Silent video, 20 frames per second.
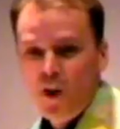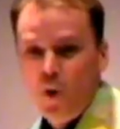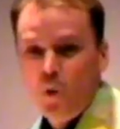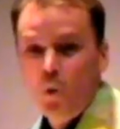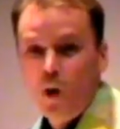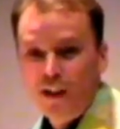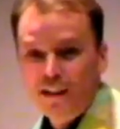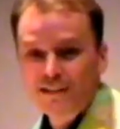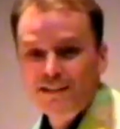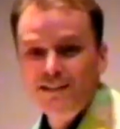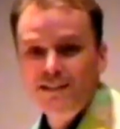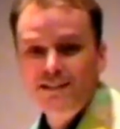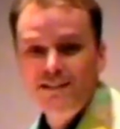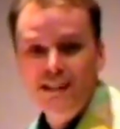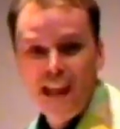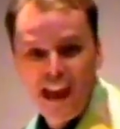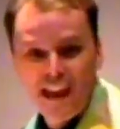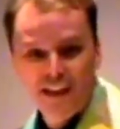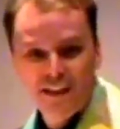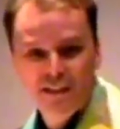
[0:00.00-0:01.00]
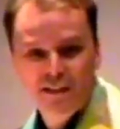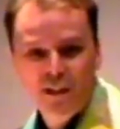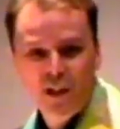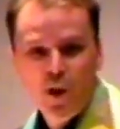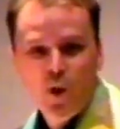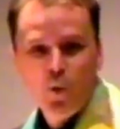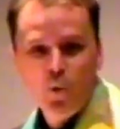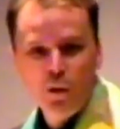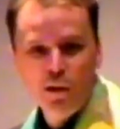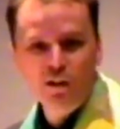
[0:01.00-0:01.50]
What stakes
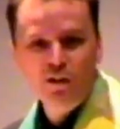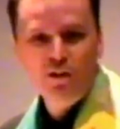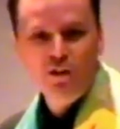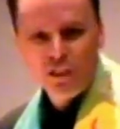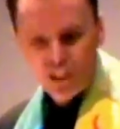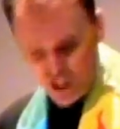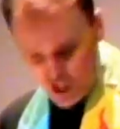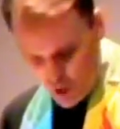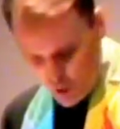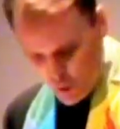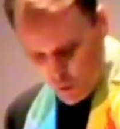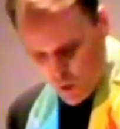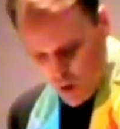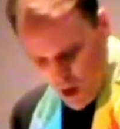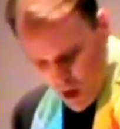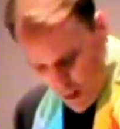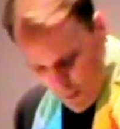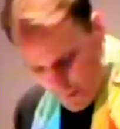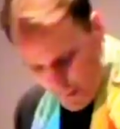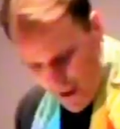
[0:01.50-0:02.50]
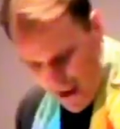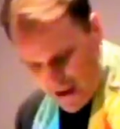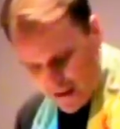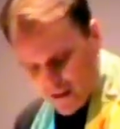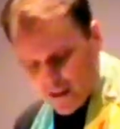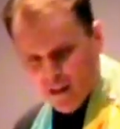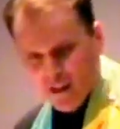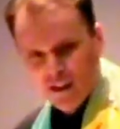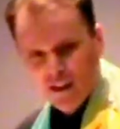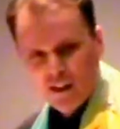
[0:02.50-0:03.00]
will you
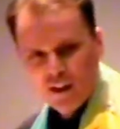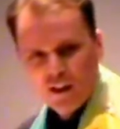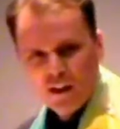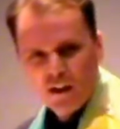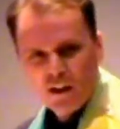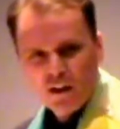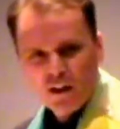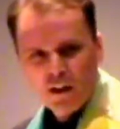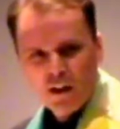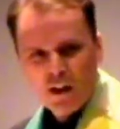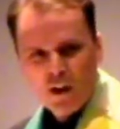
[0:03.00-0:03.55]
make?